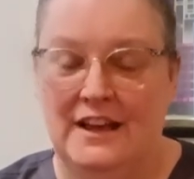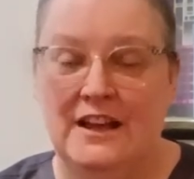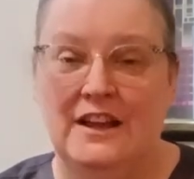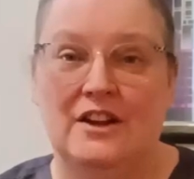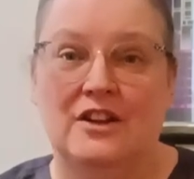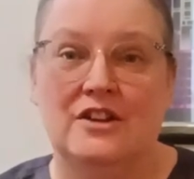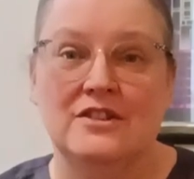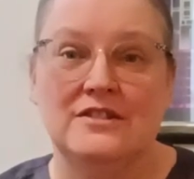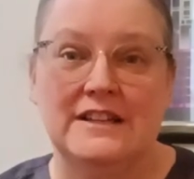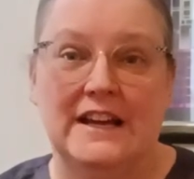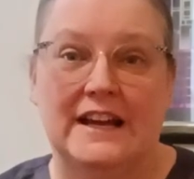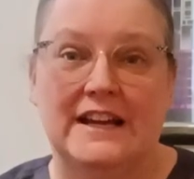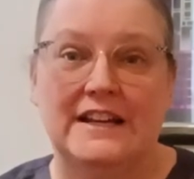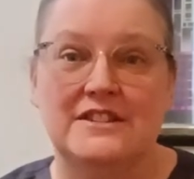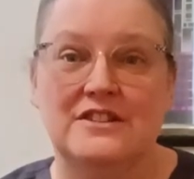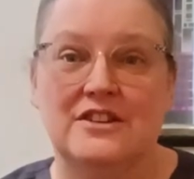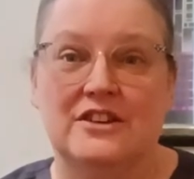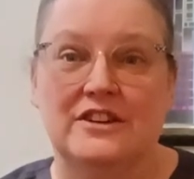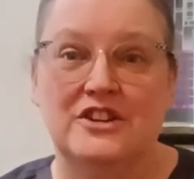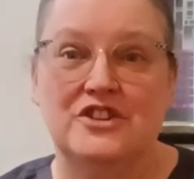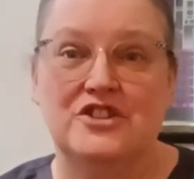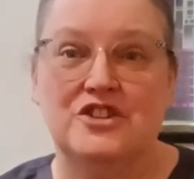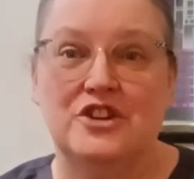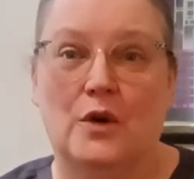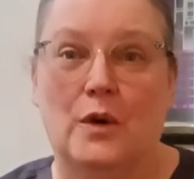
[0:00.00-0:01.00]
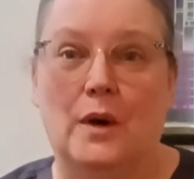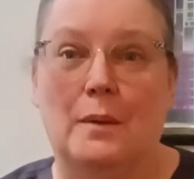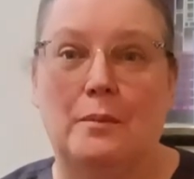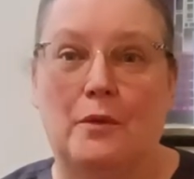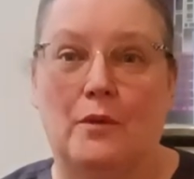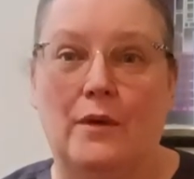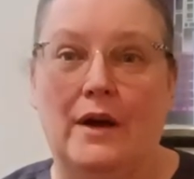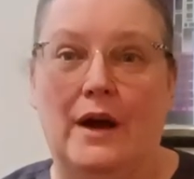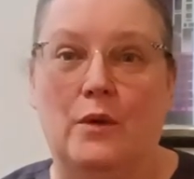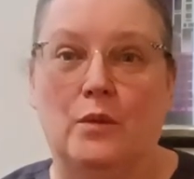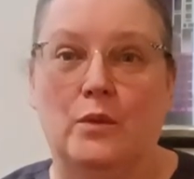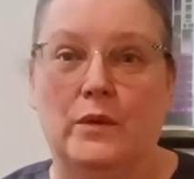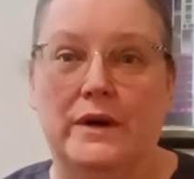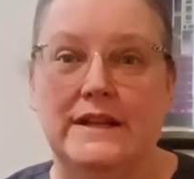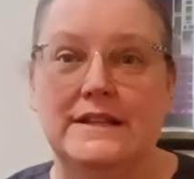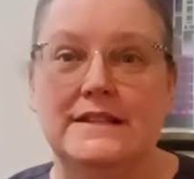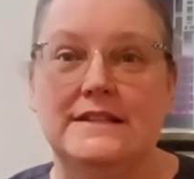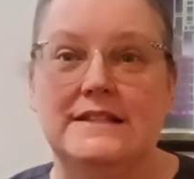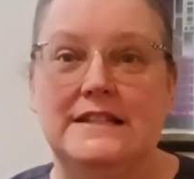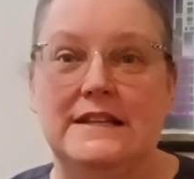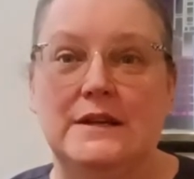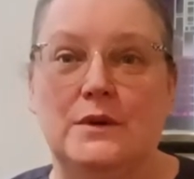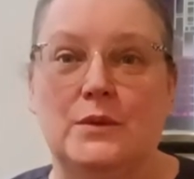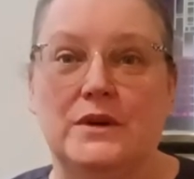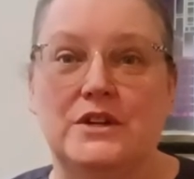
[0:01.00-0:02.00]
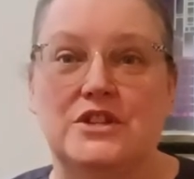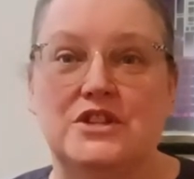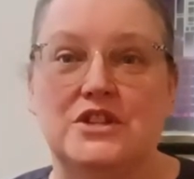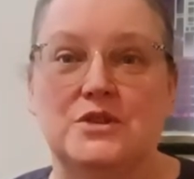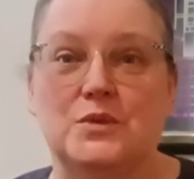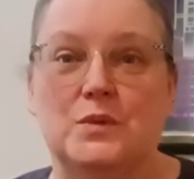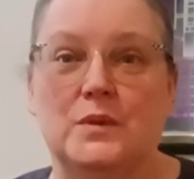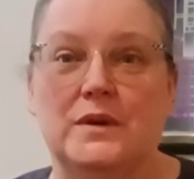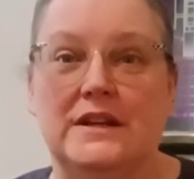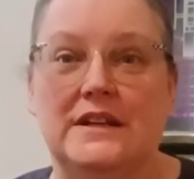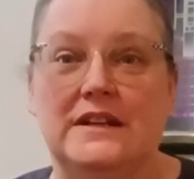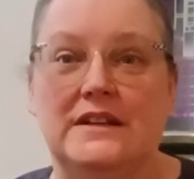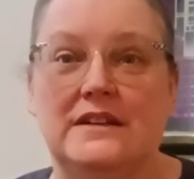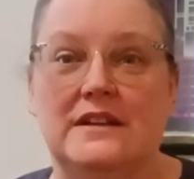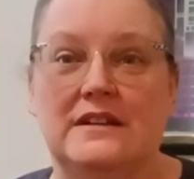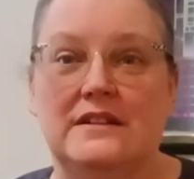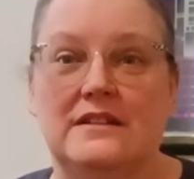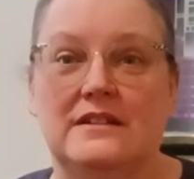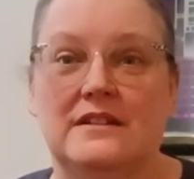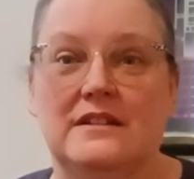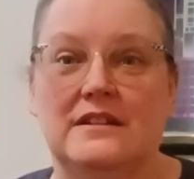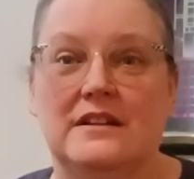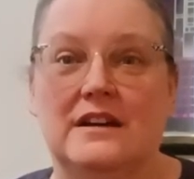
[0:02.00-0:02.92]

It looks like it's going to show up around Wednesday, which is when